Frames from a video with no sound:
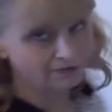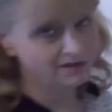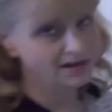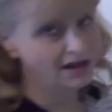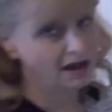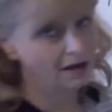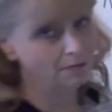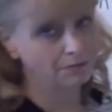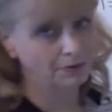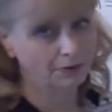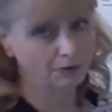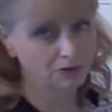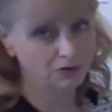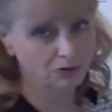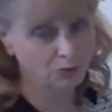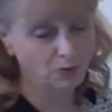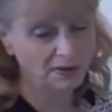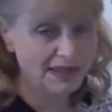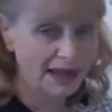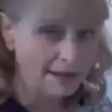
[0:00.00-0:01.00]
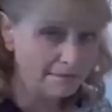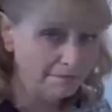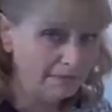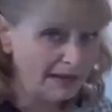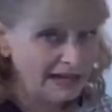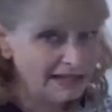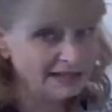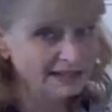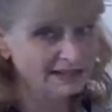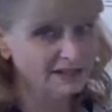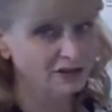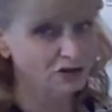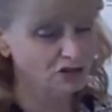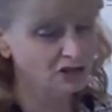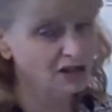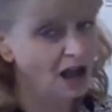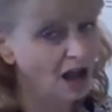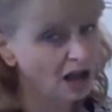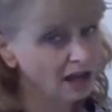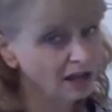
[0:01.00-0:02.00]
of numbers. What that means is there's
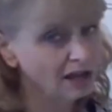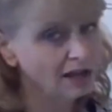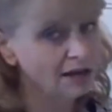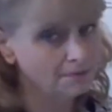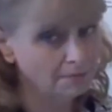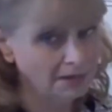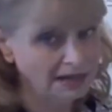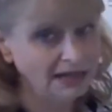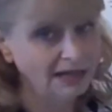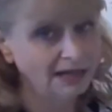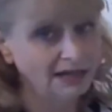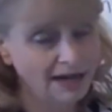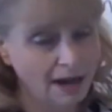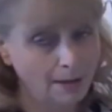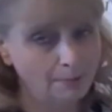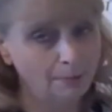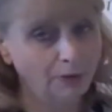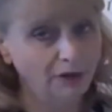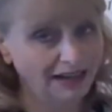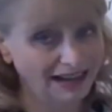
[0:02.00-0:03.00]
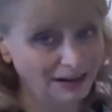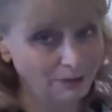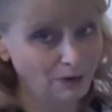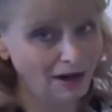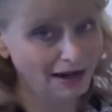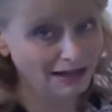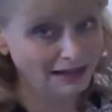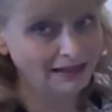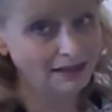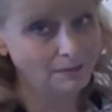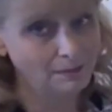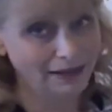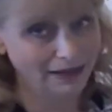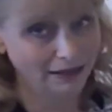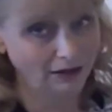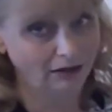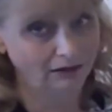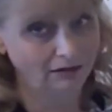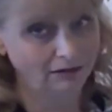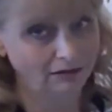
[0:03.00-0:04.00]
not going to be a number right in the
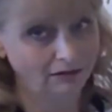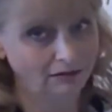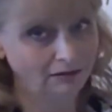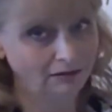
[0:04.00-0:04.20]
middle.